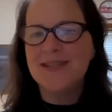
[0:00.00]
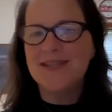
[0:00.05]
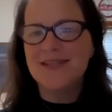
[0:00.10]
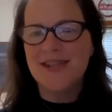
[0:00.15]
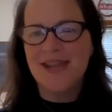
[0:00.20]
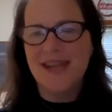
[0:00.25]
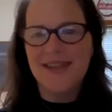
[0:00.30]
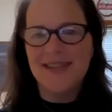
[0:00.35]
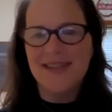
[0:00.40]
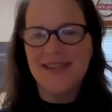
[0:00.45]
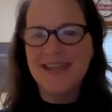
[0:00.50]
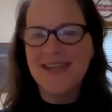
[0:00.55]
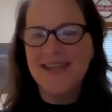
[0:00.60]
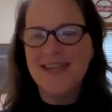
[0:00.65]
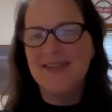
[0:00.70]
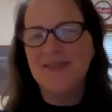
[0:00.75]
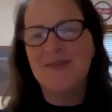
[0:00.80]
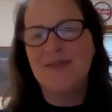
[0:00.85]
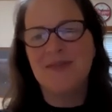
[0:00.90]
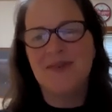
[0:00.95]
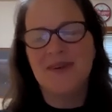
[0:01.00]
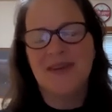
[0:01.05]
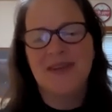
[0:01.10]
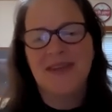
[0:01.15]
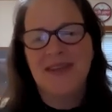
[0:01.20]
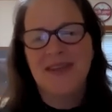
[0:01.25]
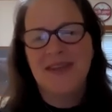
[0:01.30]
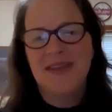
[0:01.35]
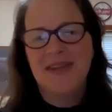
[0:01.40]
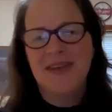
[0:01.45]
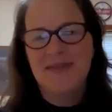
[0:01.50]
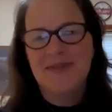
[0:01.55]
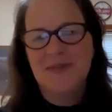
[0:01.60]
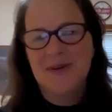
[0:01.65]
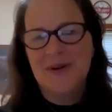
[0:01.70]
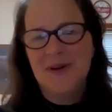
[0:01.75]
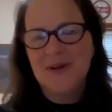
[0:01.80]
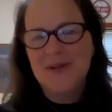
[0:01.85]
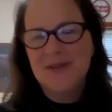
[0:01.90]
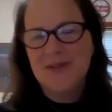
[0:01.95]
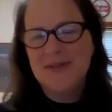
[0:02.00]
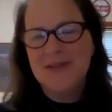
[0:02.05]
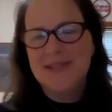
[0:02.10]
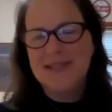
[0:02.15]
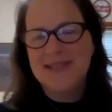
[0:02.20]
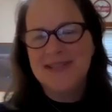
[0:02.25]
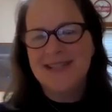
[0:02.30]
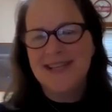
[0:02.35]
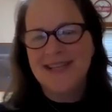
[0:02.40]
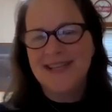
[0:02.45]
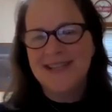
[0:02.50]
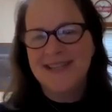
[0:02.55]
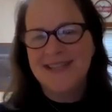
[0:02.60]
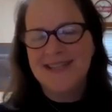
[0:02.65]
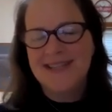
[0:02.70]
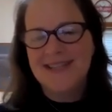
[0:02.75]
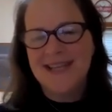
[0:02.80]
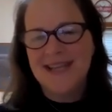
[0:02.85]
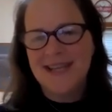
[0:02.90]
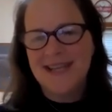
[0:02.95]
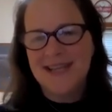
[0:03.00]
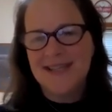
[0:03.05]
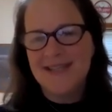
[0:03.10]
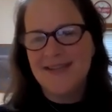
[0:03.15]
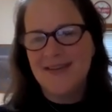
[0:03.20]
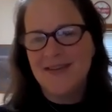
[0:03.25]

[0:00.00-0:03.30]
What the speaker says: Jane, thank you for all your insights and